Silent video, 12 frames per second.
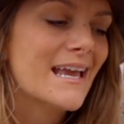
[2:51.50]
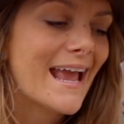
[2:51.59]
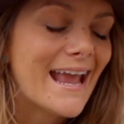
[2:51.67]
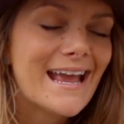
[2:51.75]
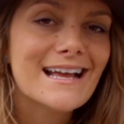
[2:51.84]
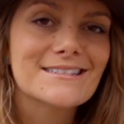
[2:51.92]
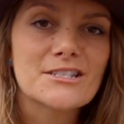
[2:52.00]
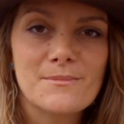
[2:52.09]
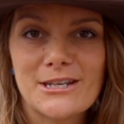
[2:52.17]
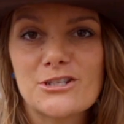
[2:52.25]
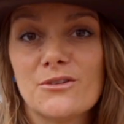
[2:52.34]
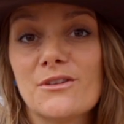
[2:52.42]
and to
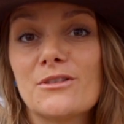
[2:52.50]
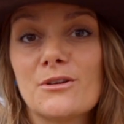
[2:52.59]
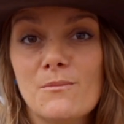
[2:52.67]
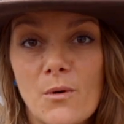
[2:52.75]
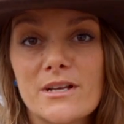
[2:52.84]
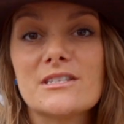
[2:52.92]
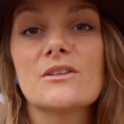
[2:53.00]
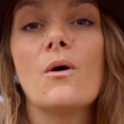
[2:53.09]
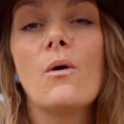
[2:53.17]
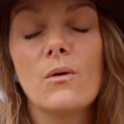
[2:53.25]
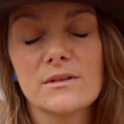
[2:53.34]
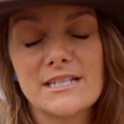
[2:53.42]
make sure that they're moist the
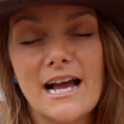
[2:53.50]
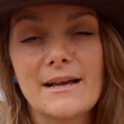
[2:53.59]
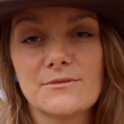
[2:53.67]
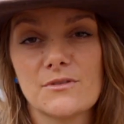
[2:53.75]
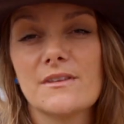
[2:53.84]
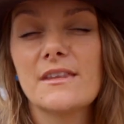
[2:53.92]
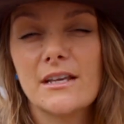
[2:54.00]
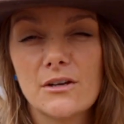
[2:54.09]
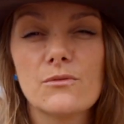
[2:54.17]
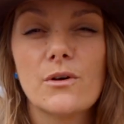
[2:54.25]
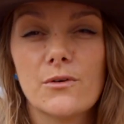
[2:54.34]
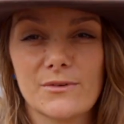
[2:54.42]
whole time so that they
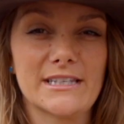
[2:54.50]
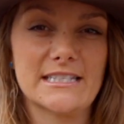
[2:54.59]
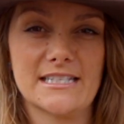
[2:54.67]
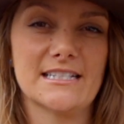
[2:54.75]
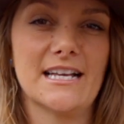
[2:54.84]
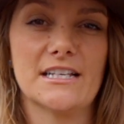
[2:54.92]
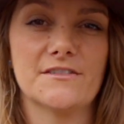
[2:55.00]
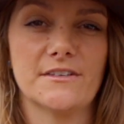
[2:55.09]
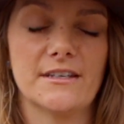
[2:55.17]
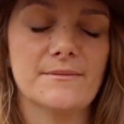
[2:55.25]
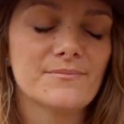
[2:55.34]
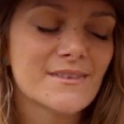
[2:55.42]
can grow really
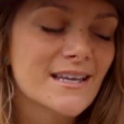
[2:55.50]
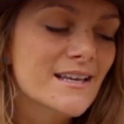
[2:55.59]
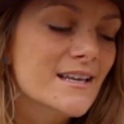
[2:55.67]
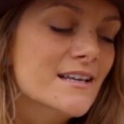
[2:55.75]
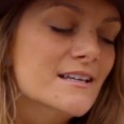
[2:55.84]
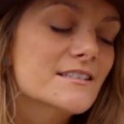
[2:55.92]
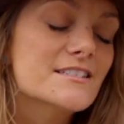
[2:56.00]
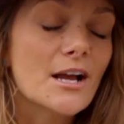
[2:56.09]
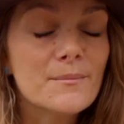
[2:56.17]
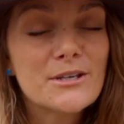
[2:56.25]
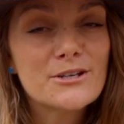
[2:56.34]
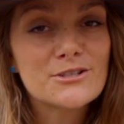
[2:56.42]
successfully.
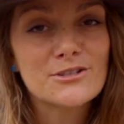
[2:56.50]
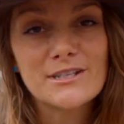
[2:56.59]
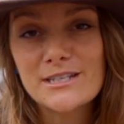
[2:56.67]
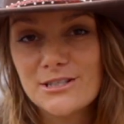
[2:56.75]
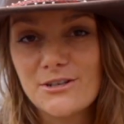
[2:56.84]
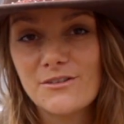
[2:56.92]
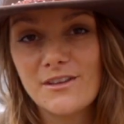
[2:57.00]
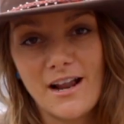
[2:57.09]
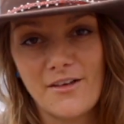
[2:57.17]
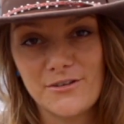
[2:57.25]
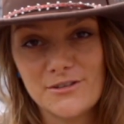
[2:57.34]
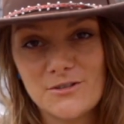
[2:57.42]
Some years are easier than
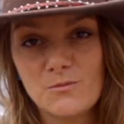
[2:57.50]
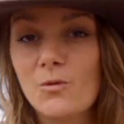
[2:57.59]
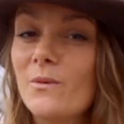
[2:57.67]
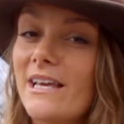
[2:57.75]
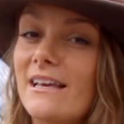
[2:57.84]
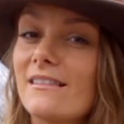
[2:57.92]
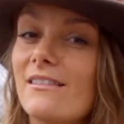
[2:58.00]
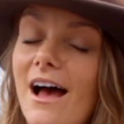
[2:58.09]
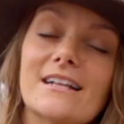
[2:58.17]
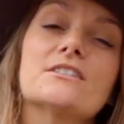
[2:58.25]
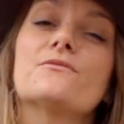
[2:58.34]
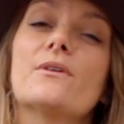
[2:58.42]
others. When we get
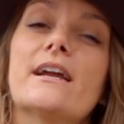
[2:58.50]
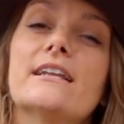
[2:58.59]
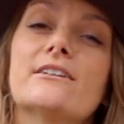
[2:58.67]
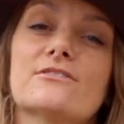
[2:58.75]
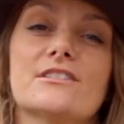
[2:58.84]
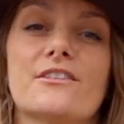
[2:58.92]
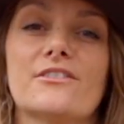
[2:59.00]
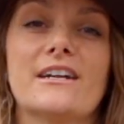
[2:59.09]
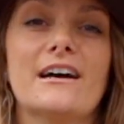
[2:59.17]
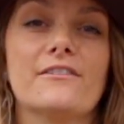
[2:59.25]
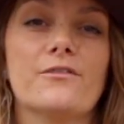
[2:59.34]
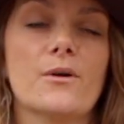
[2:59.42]
lots of rain here in Southern
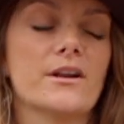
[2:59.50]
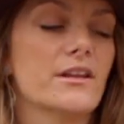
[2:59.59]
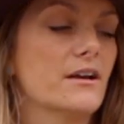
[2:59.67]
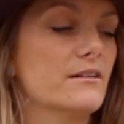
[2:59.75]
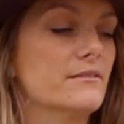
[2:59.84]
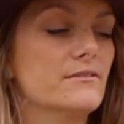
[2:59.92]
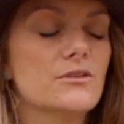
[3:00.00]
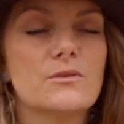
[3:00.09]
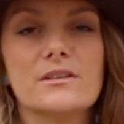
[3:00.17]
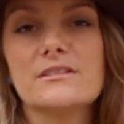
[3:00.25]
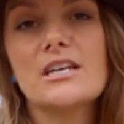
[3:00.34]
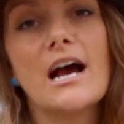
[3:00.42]
California, you
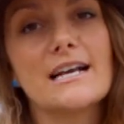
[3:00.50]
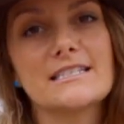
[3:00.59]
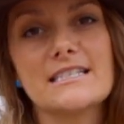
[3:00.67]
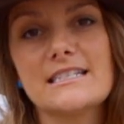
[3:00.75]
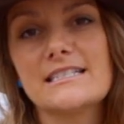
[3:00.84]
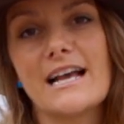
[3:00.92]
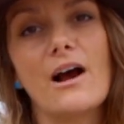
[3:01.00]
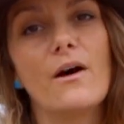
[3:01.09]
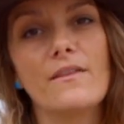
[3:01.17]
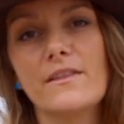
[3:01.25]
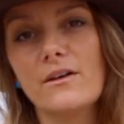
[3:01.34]
can toss seeds out and